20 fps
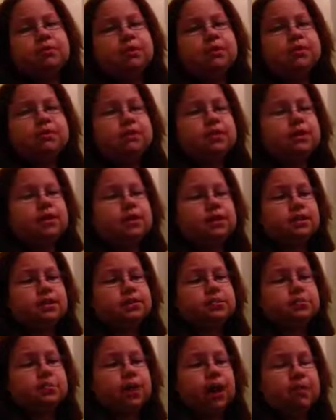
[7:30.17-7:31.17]
reason
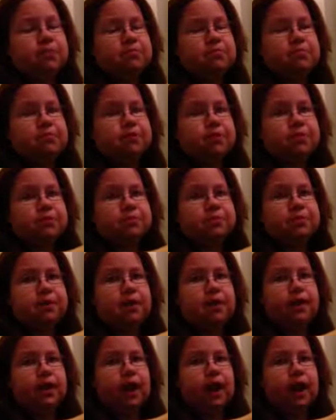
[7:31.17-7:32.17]
is when I first put
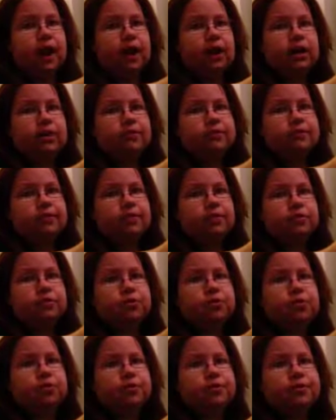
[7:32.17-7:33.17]
it on, it feels
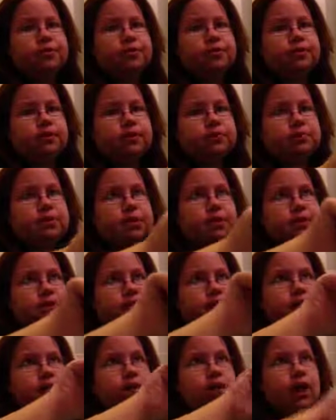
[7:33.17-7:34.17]
greasy, but
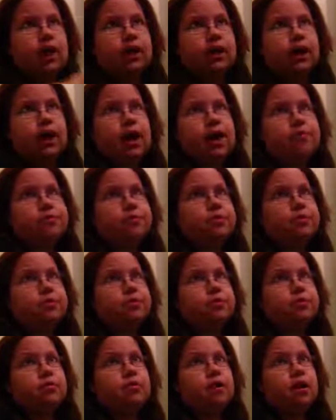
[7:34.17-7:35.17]
then like after
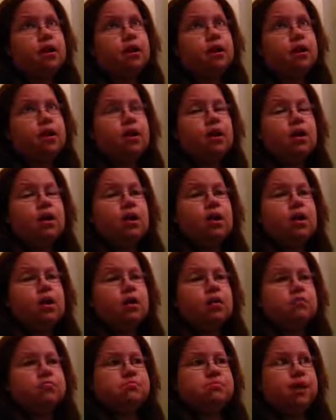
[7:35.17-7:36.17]
like
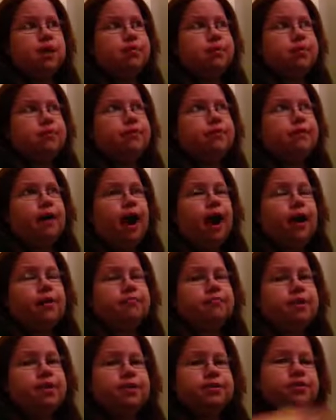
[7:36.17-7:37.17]
maybe
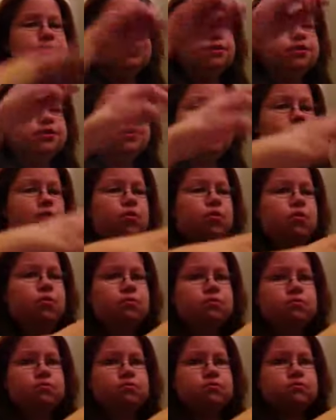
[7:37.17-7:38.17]
5 minutes or so,
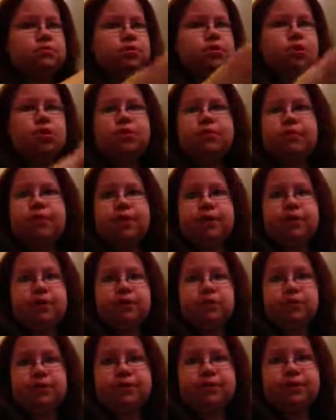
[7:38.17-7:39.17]
you don't feel
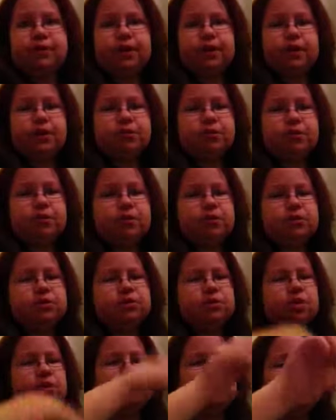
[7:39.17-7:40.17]
greasy anymore.
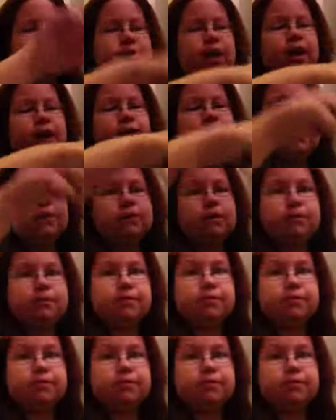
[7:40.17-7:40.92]
So I give it